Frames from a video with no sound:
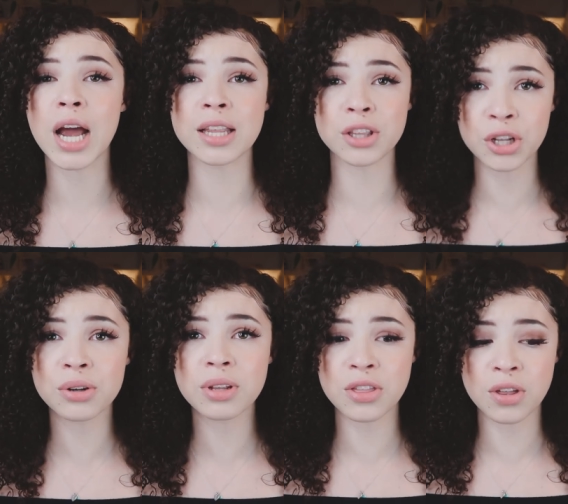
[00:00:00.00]
I
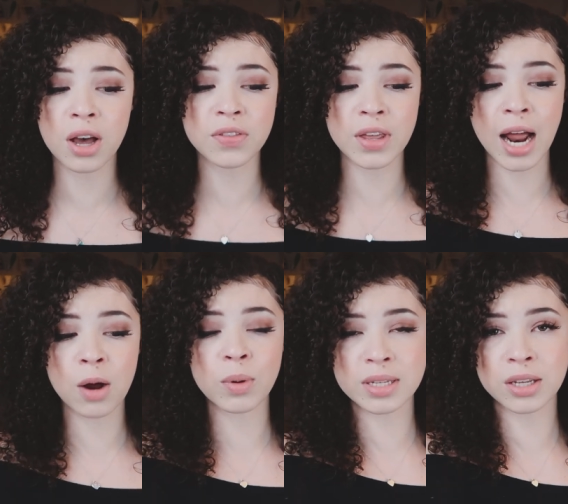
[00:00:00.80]
literally thought that
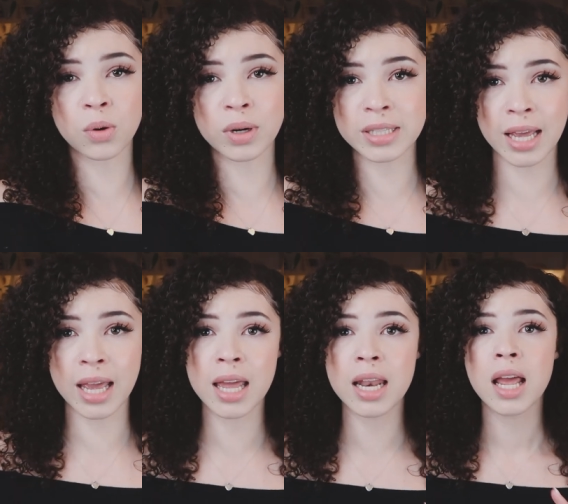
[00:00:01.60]
I wasn't going to
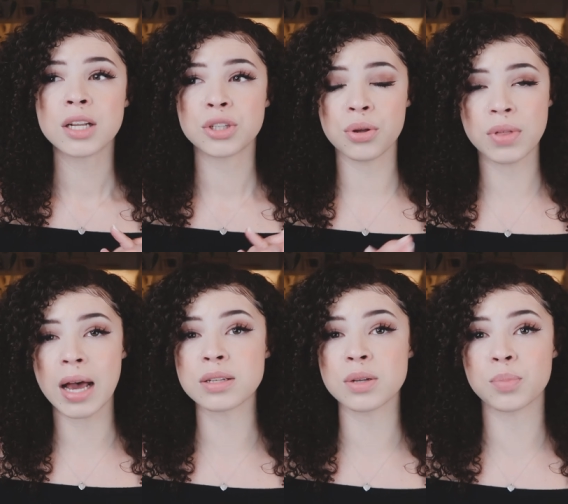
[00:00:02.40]
hit
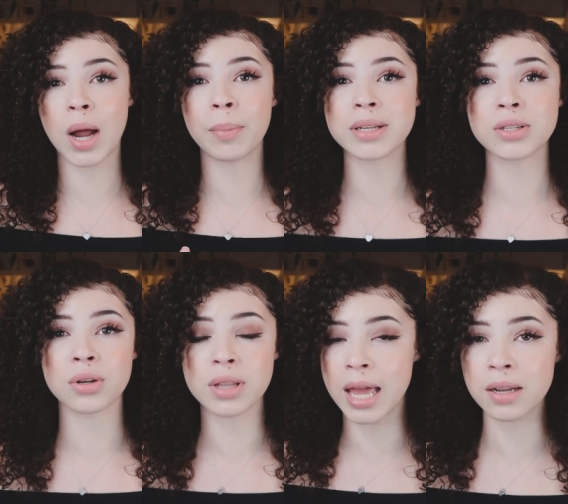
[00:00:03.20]
2,000 probably
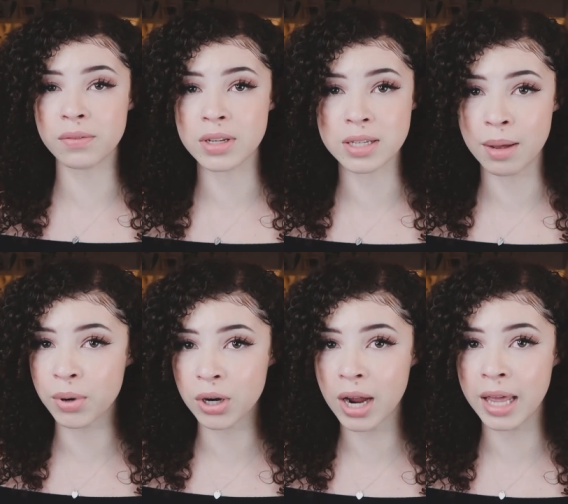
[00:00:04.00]
until the end of
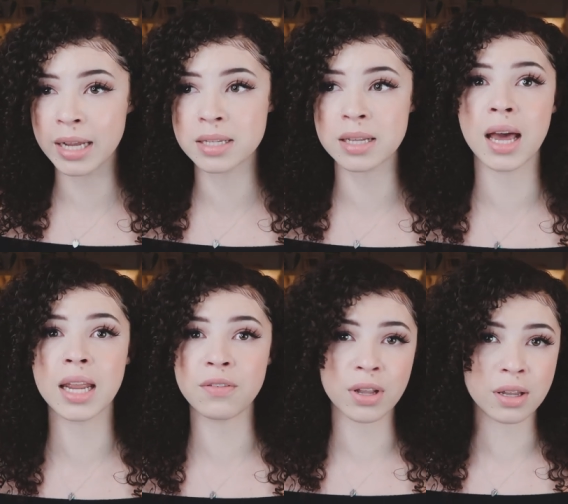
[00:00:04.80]
December and it's not
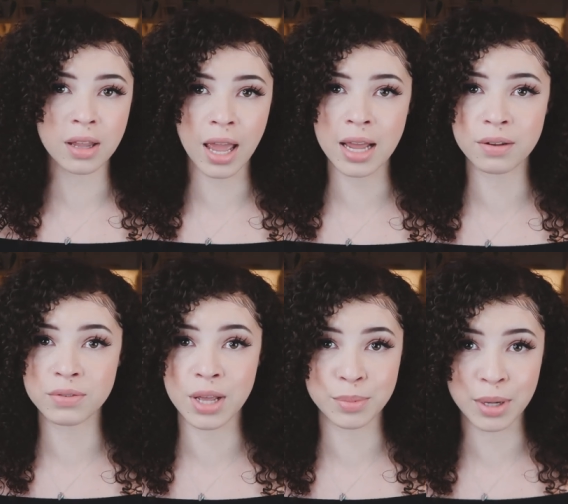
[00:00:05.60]
even the end
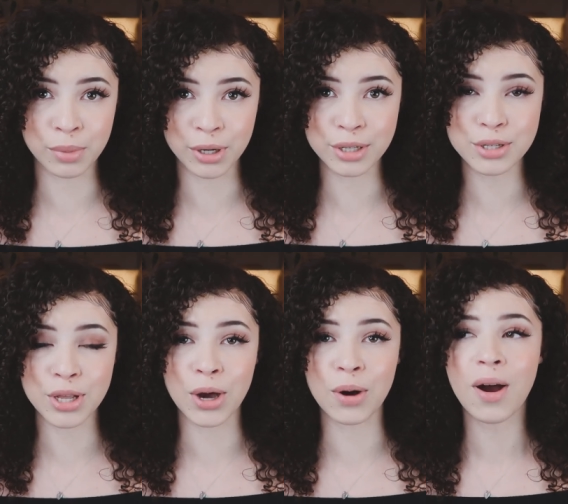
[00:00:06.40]
of September.
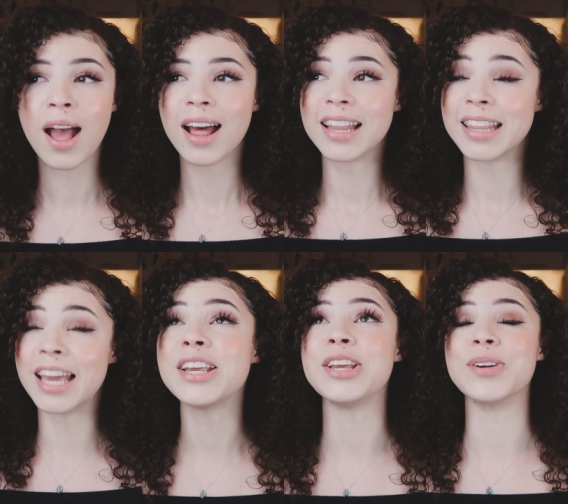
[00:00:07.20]
So
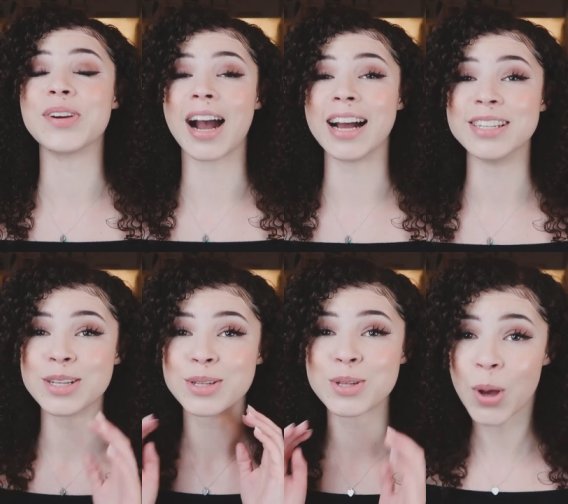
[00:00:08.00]
thank you guys
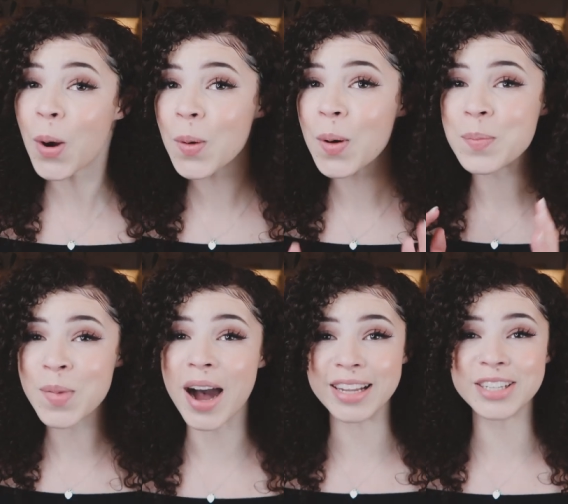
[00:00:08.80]
so
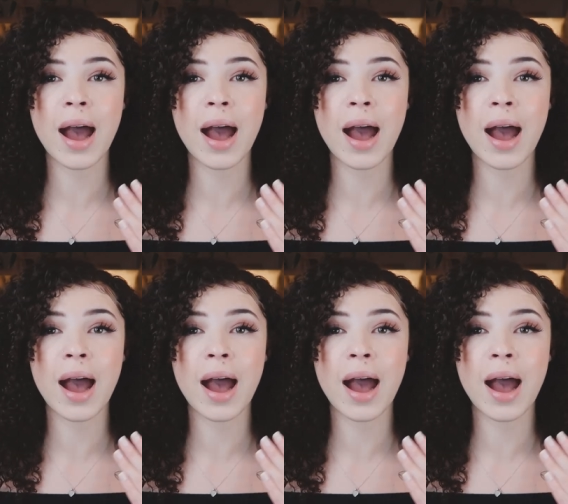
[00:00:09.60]
much.